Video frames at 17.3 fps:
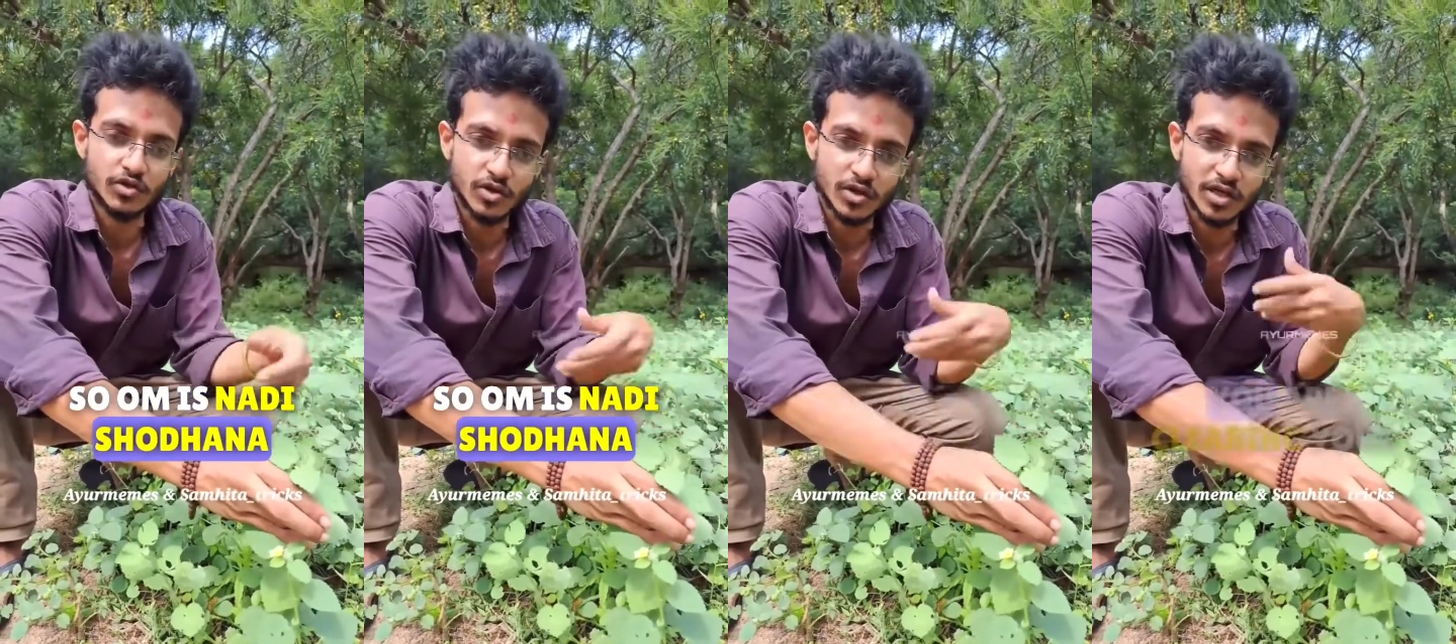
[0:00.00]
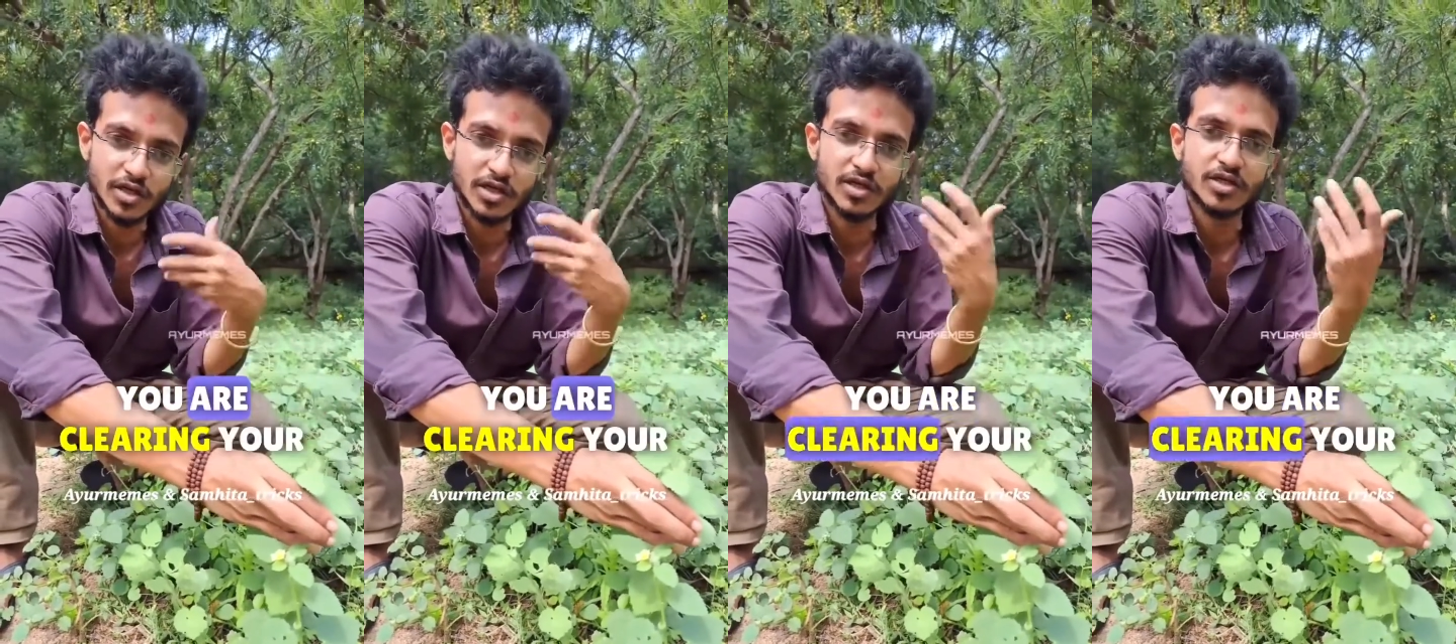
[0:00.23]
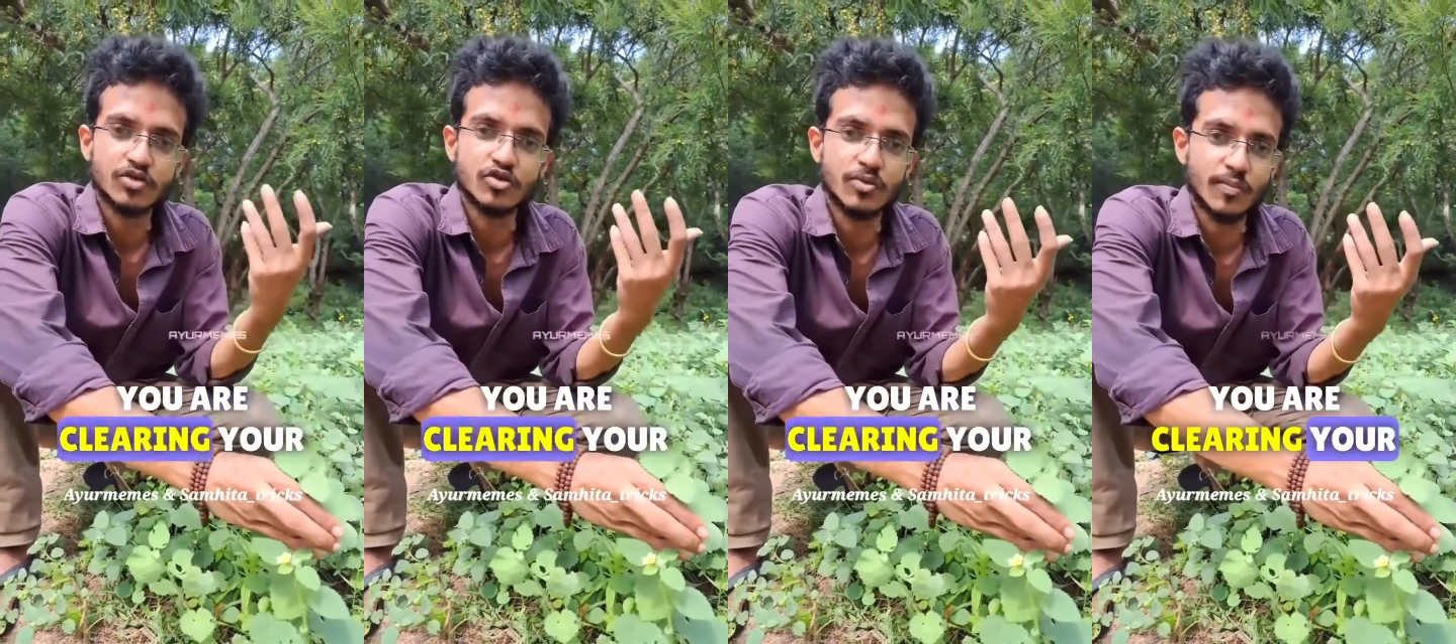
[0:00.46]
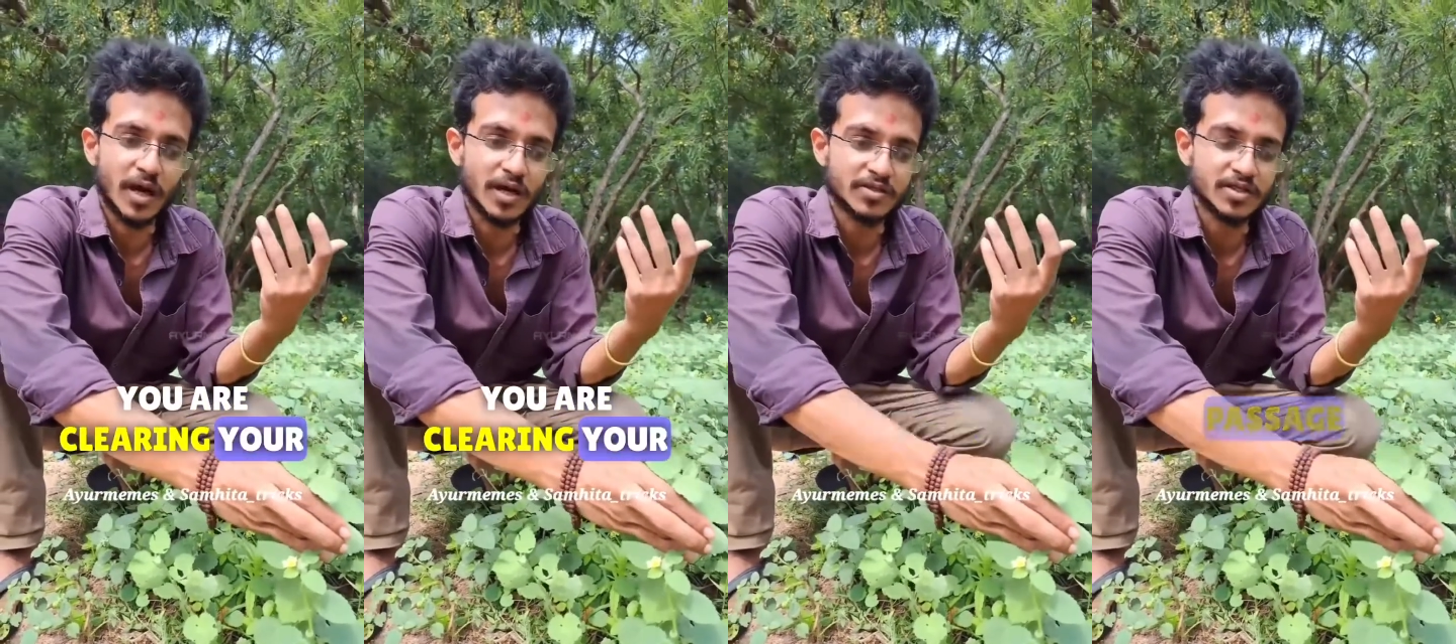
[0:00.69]
you're clearing
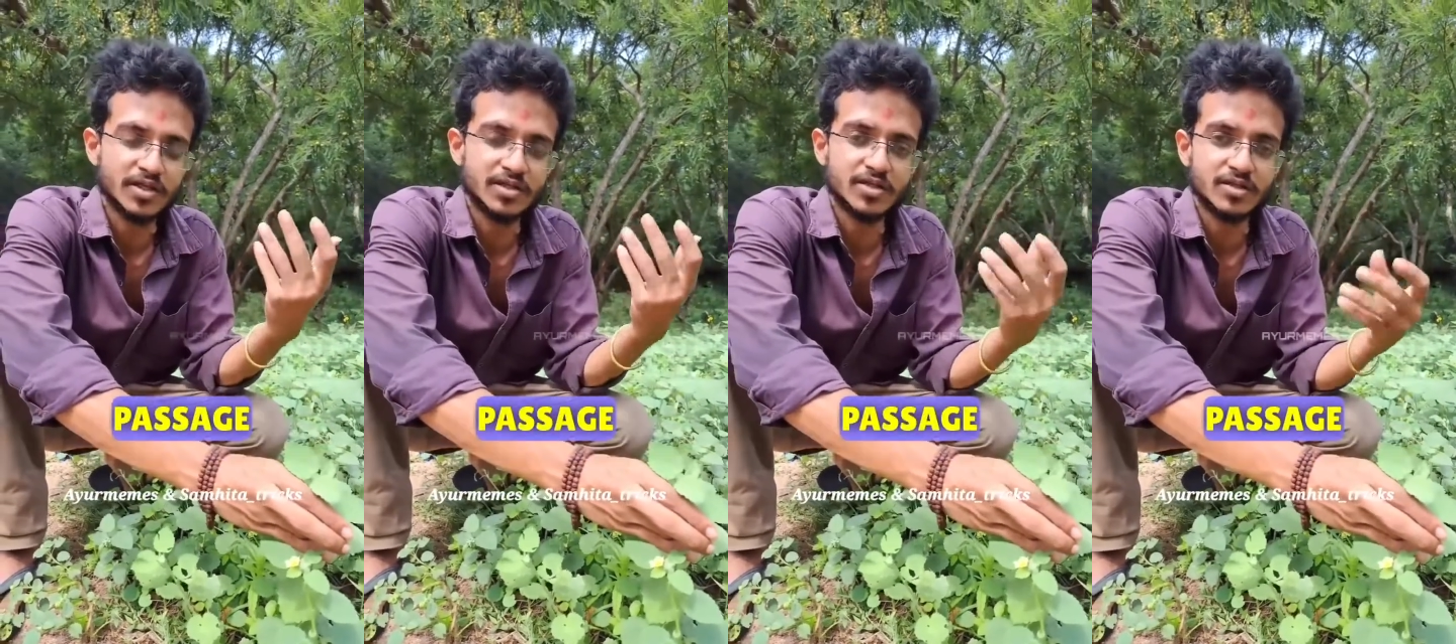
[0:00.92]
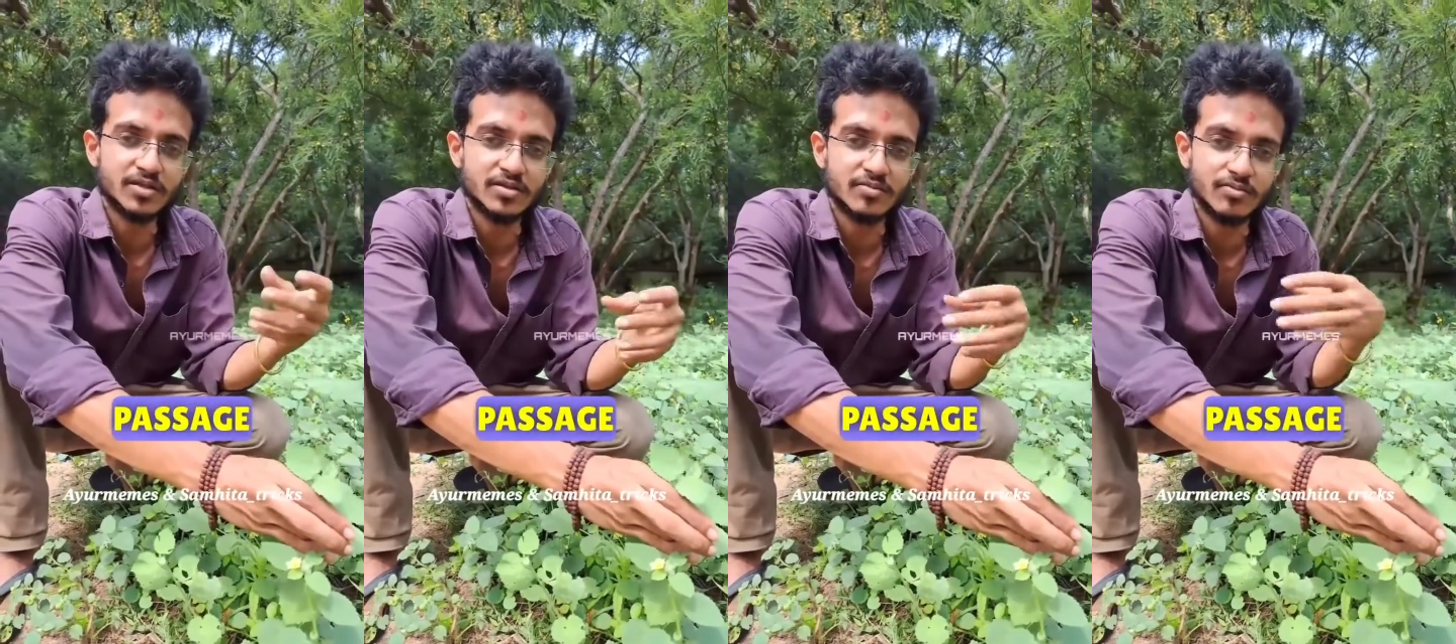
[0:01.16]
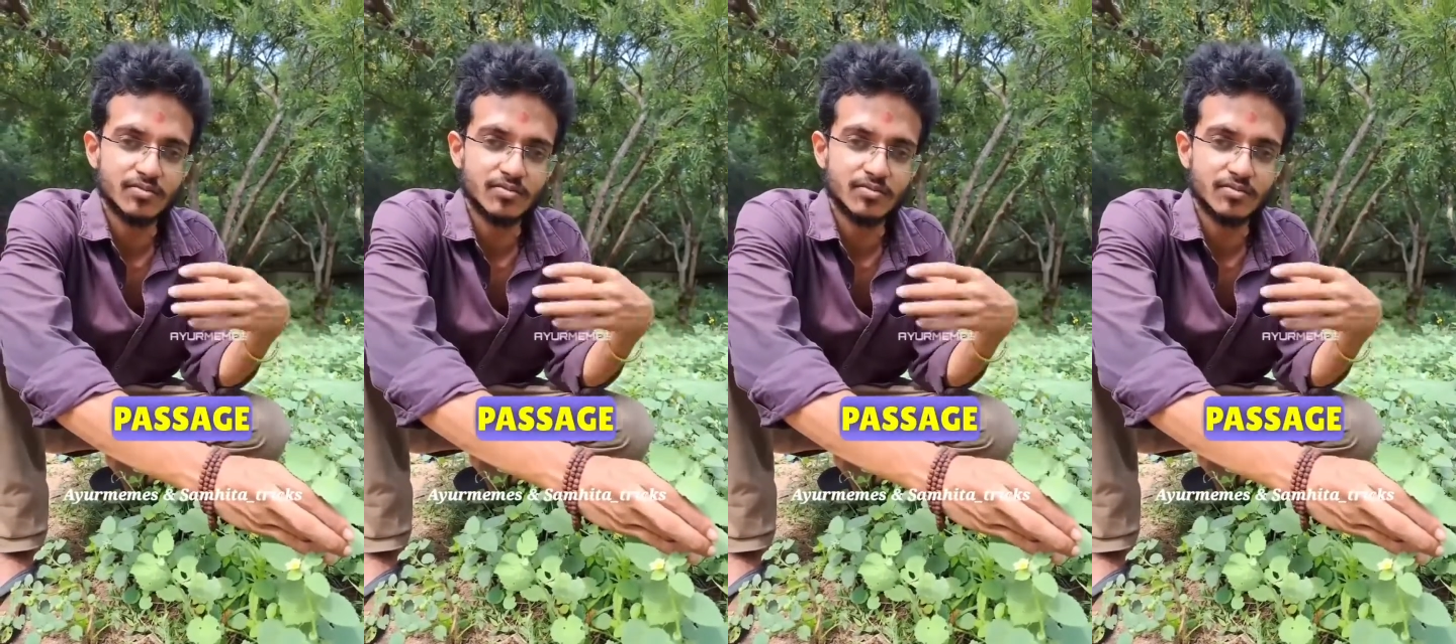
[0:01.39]
your passage.